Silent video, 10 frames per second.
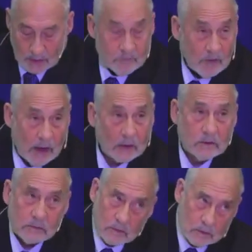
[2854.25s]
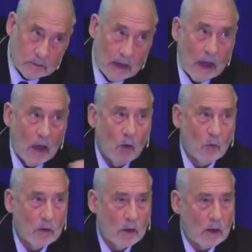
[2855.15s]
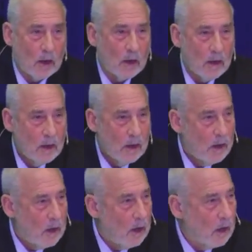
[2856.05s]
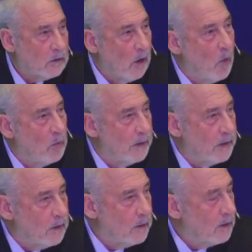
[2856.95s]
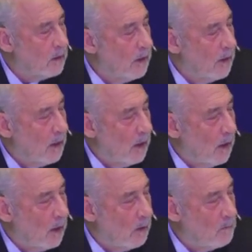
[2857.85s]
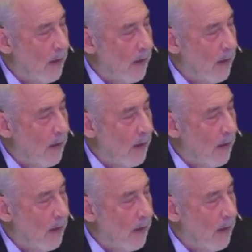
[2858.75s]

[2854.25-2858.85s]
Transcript: In fact, now uh, uh, globally, uh,